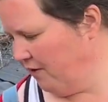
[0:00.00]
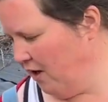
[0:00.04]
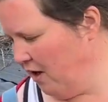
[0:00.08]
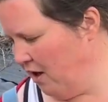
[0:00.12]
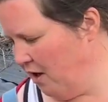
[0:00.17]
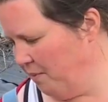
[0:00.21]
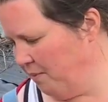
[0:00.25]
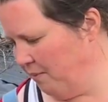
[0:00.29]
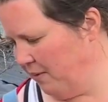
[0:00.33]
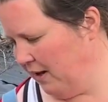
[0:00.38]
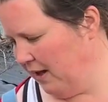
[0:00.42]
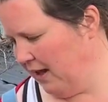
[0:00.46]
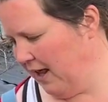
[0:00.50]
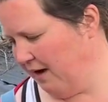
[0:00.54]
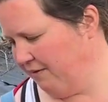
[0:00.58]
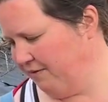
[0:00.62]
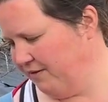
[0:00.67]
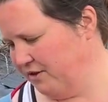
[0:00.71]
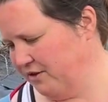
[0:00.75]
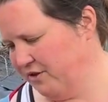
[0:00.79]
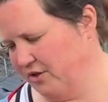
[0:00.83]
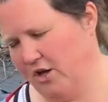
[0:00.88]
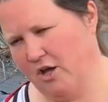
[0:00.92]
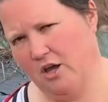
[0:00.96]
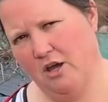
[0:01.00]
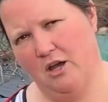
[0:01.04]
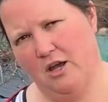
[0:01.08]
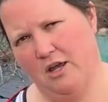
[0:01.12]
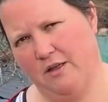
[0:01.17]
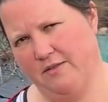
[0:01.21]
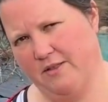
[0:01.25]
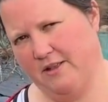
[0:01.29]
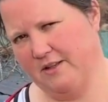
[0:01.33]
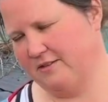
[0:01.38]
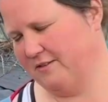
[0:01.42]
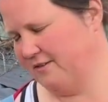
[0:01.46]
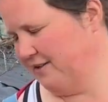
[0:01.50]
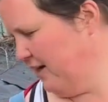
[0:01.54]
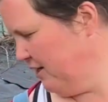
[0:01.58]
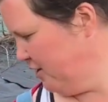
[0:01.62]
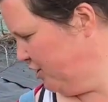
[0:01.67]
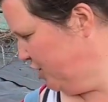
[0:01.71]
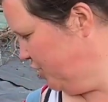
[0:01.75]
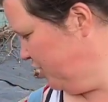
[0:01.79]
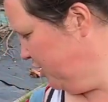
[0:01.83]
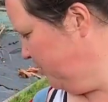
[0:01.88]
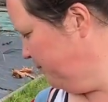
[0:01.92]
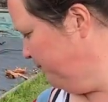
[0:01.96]
lavender in this
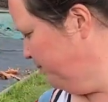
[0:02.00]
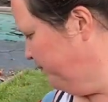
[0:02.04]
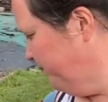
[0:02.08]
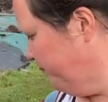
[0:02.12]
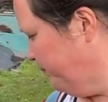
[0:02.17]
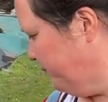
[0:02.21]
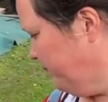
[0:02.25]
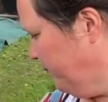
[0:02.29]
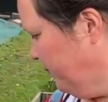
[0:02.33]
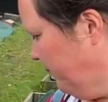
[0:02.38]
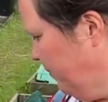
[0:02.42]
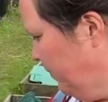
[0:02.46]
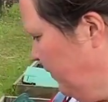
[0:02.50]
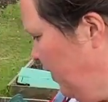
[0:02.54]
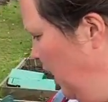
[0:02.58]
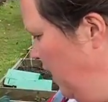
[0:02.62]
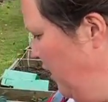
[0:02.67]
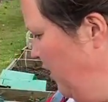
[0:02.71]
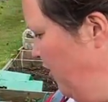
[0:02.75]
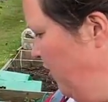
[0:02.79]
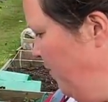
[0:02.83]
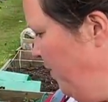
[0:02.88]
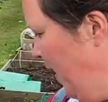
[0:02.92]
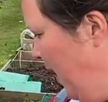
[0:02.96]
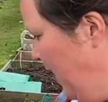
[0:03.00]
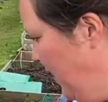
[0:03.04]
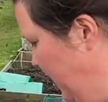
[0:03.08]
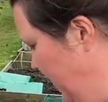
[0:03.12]
section, and at the back